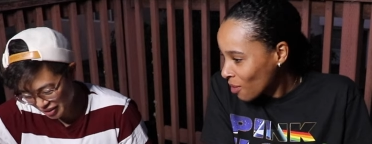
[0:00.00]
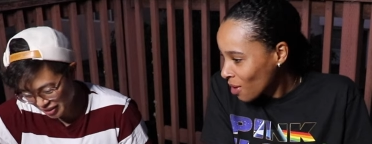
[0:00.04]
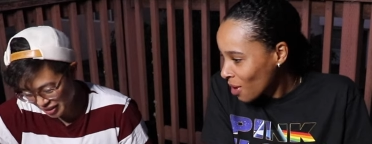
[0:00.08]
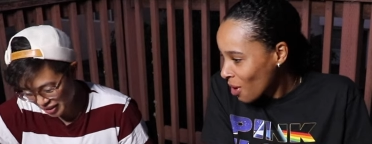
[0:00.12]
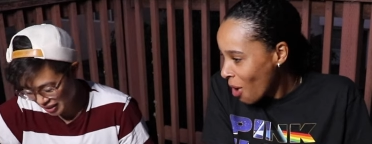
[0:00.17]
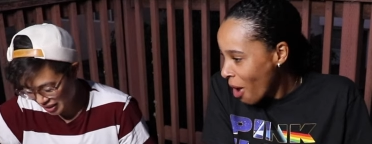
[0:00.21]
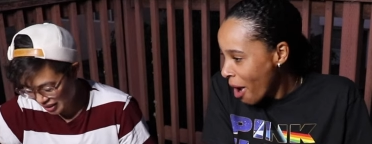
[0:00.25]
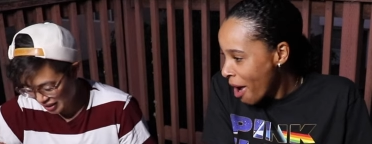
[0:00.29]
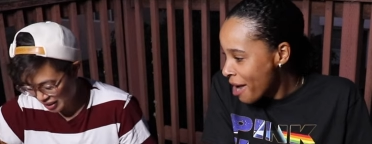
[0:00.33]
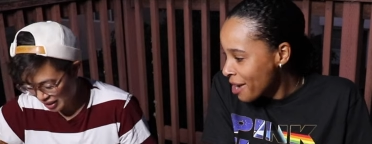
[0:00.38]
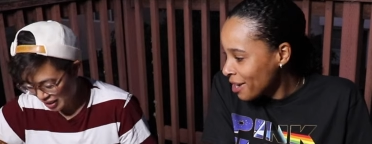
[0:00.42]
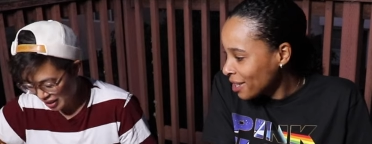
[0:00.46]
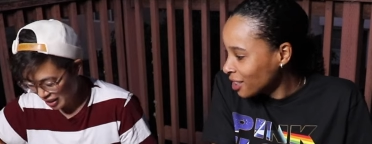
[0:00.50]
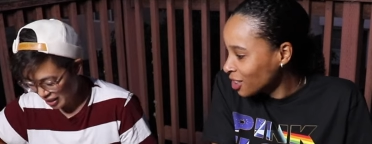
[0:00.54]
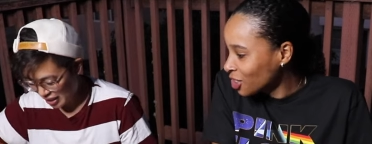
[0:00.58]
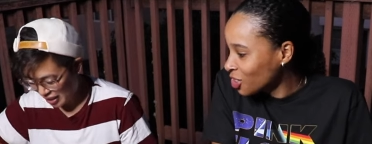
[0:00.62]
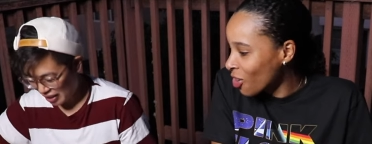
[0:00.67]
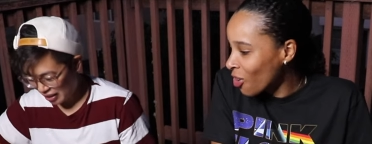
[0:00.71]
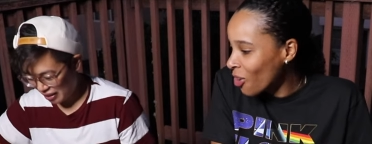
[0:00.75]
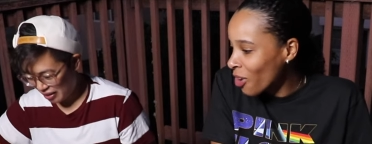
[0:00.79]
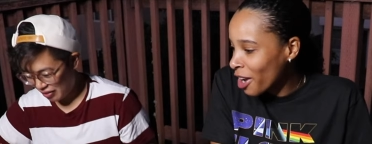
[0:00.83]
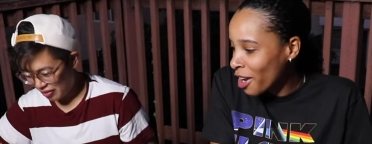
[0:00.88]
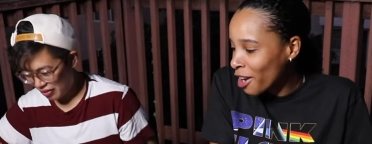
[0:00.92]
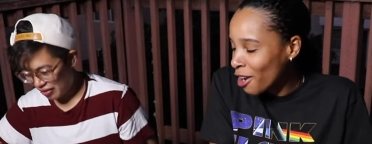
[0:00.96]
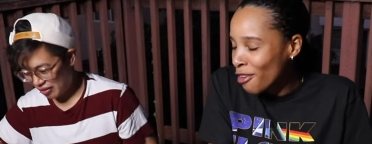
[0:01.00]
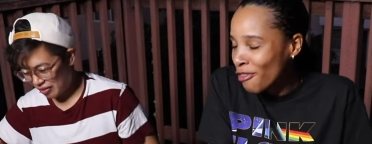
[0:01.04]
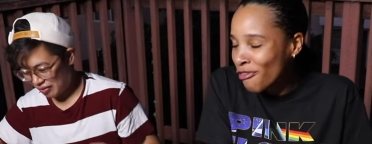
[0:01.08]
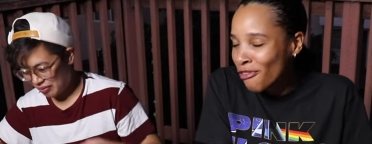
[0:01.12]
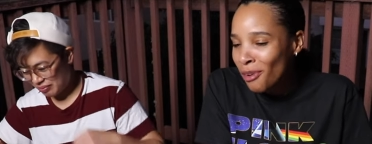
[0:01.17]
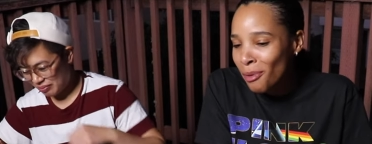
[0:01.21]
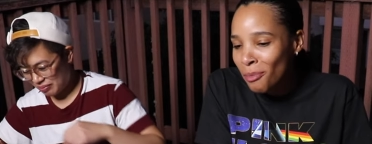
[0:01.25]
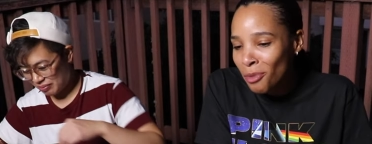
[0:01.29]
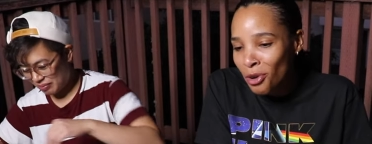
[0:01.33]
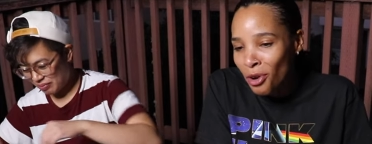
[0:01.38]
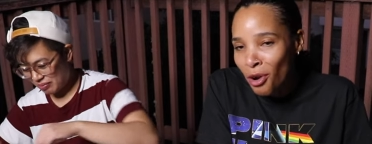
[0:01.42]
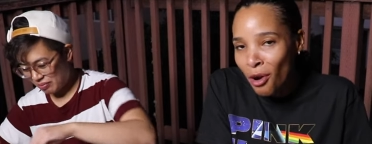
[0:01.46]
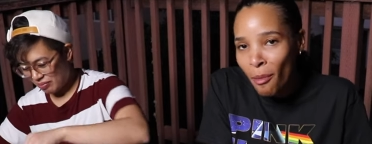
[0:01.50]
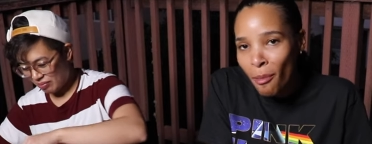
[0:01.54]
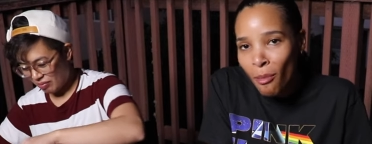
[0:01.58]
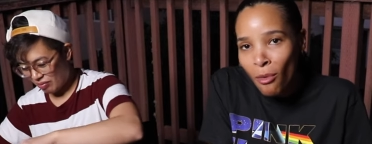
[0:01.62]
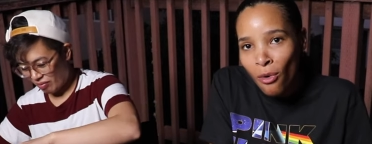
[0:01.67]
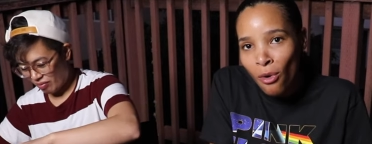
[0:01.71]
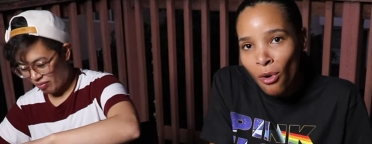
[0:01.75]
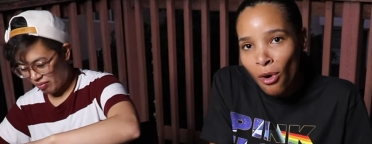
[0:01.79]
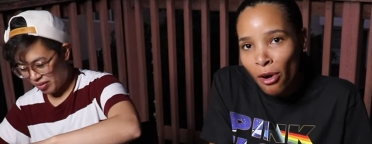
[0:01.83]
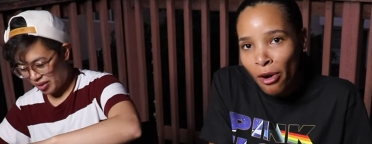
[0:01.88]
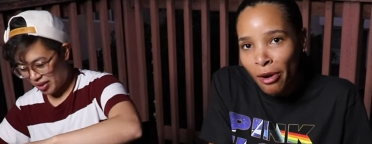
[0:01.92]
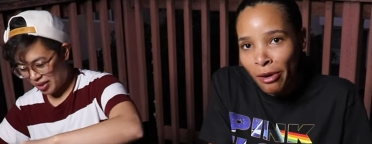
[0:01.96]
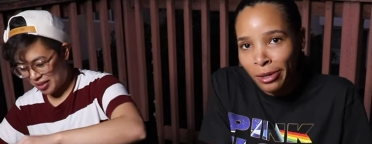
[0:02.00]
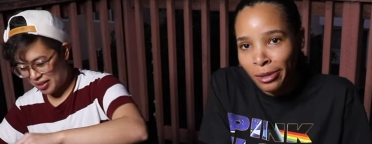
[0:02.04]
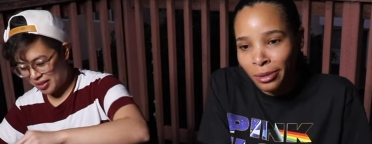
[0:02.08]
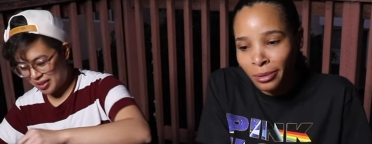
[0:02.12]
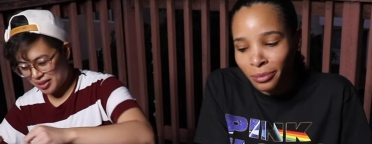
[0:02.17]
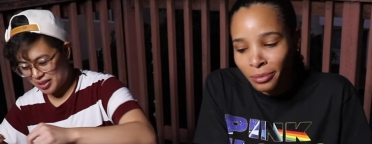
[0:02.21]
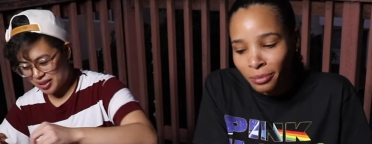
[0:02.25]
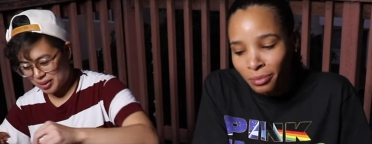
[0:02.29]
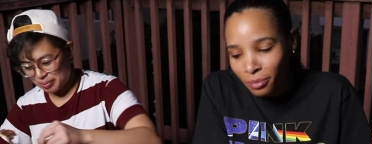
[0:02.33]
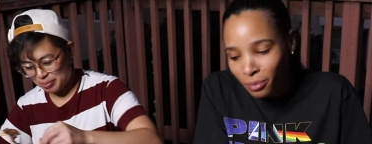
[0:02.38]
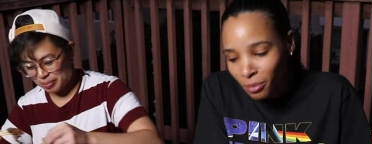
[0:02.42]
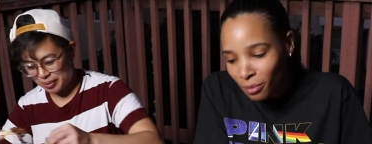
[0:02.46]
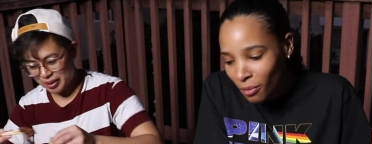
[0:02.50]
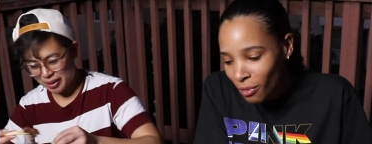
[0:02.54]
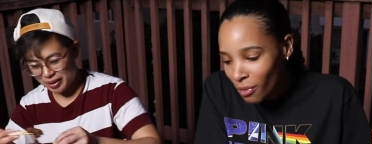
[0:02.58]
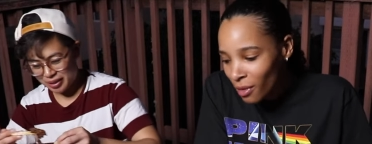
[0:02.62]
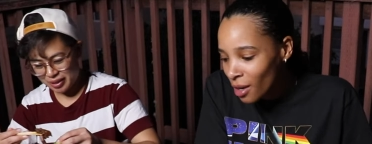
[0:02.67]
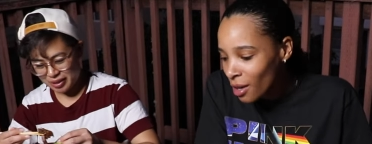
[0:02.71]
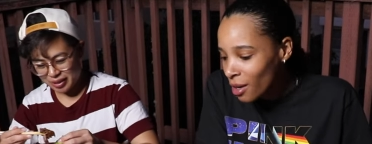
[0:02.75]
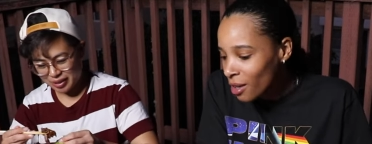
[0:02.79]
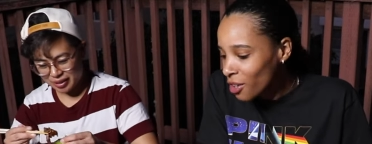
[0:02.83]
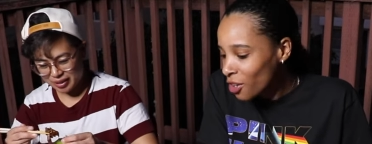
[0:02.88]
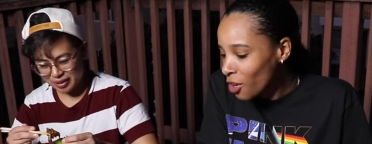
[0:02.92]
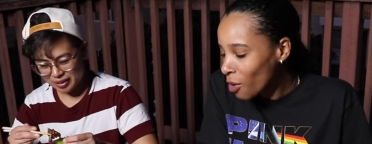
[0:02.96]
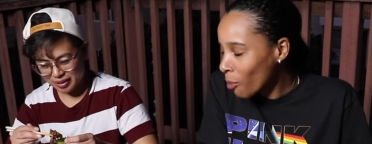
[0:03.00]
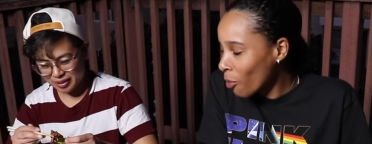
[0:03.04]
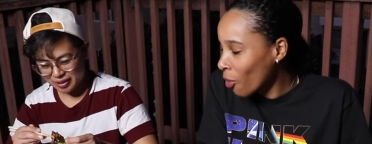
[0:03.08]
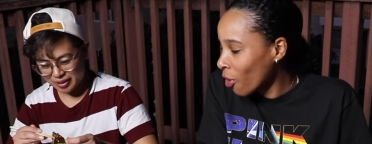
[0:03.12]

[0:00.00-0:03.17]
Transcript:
Speaker 1: You just like. Don't hear from you no more. Disappear.